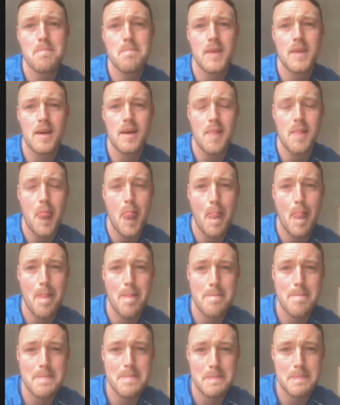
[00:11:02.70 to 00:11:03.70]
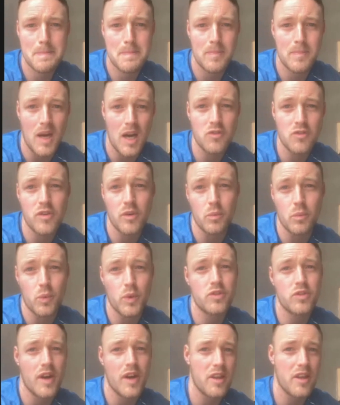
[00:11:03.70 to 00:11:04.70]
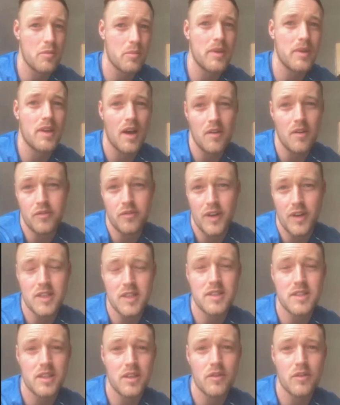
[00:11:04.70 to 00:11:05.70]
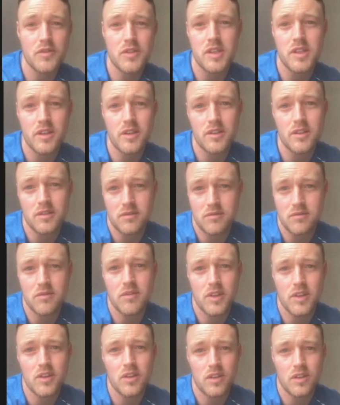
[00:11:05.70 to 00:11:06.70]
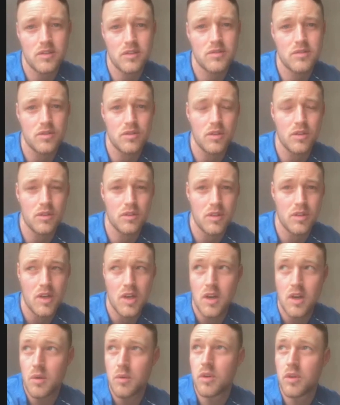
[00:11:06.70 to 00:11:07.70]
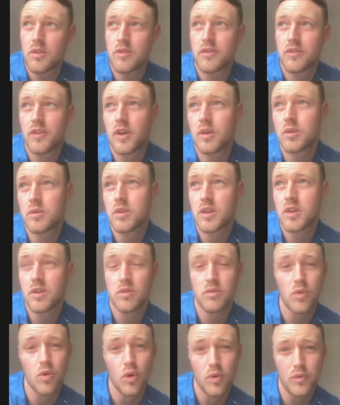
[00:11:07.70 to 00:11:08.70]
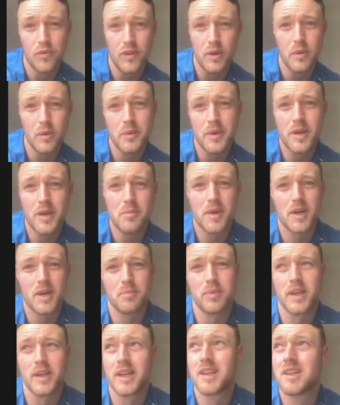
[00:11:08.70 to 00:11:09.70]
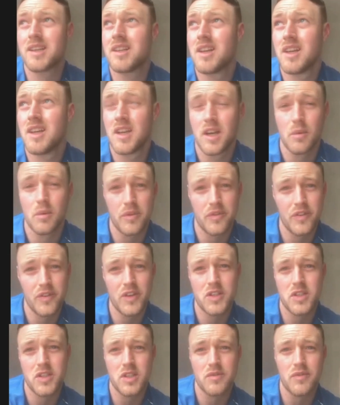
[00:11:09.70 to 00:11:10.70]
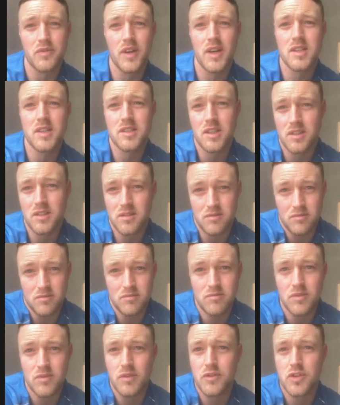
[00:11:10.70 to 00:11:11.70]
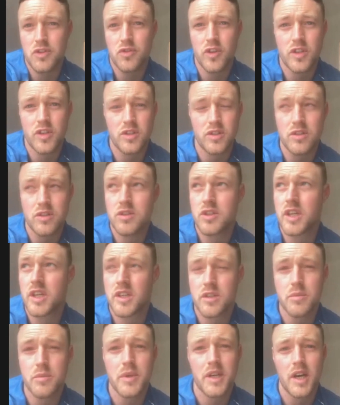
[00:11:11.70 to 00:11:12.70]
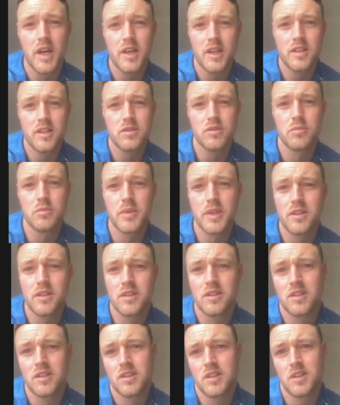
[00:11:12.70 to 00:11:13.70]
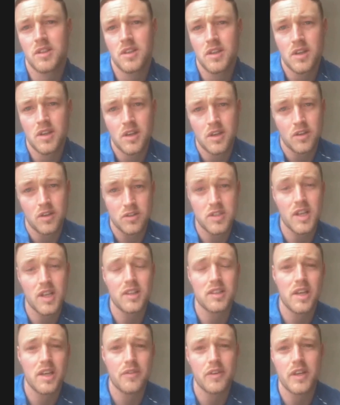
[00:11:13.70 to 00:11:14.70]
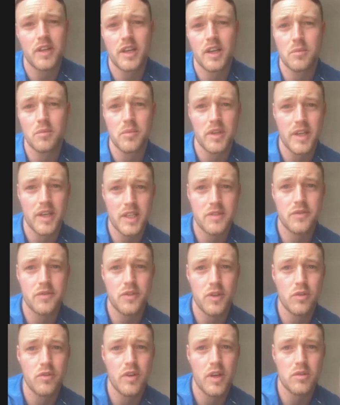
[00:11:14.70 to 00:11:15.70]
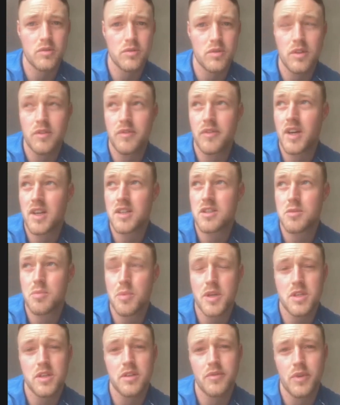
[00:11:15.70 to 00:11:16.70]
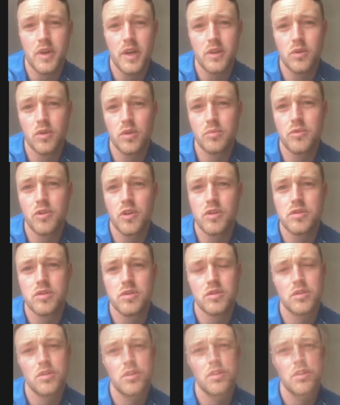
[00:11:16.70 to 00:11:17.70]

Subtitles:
Yeah, we'd rather have fans in obviously than not. So we're looking forward to hopefully when we get back playing and we finish this phase that the restrictions change and we can get some in, because that'll definitely help the next few rounds in the phase, especially if we get home draws.